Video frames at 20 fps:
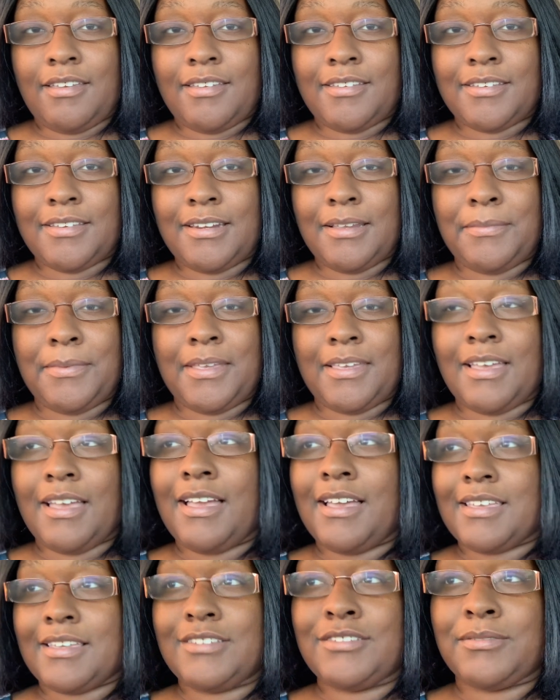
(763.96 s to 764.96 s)
you know me,
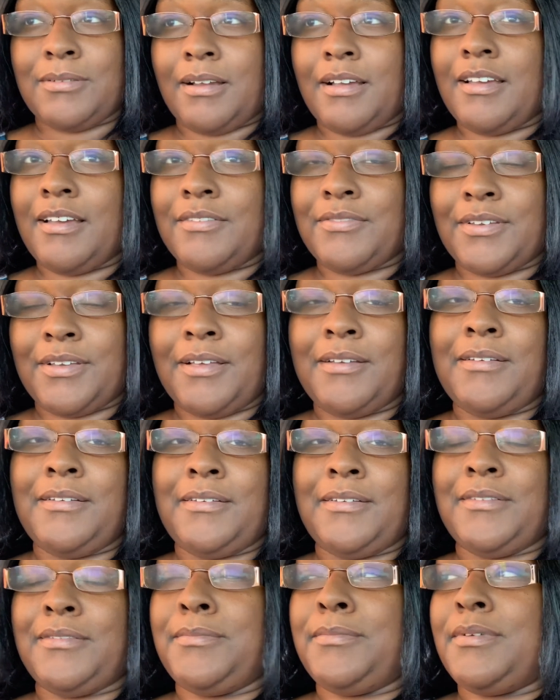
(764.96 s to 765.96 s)
I can drive and go
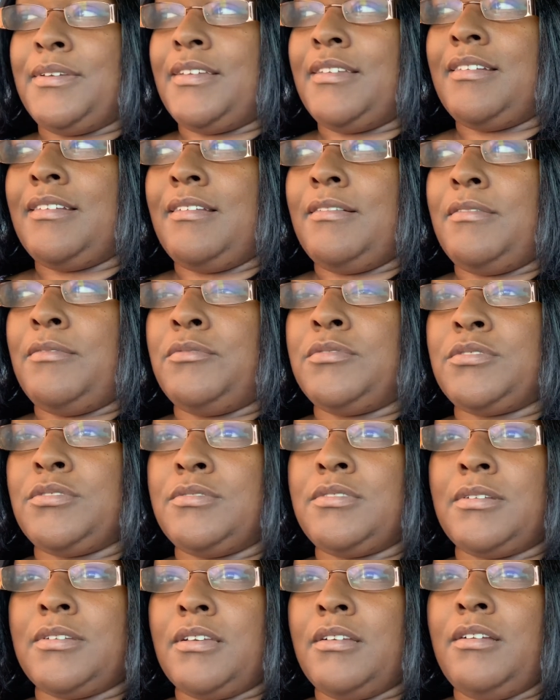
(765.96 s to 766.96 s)
home, but as soon
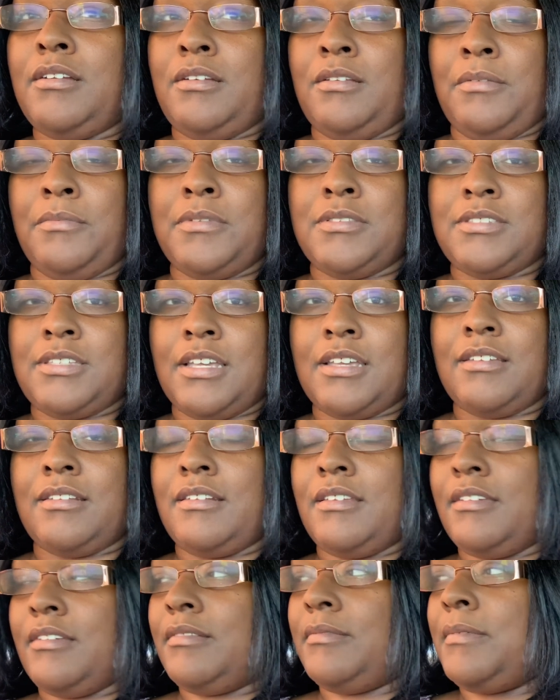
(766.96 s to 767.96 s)
as I get home, I'm gonna take a
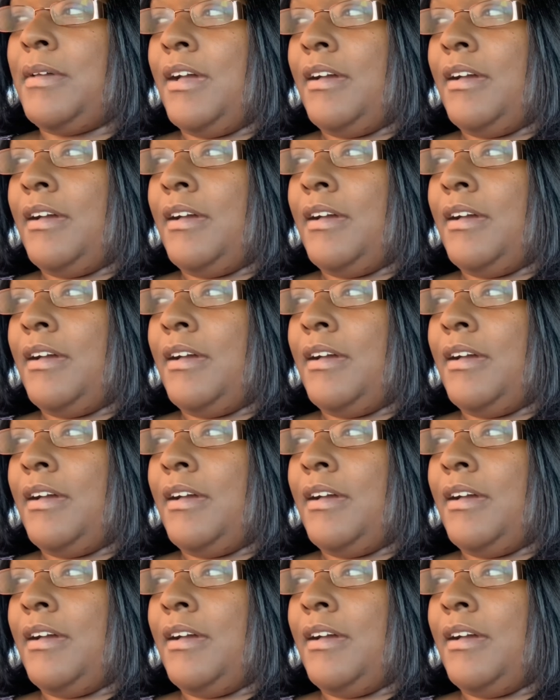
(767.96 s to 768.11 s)
nap.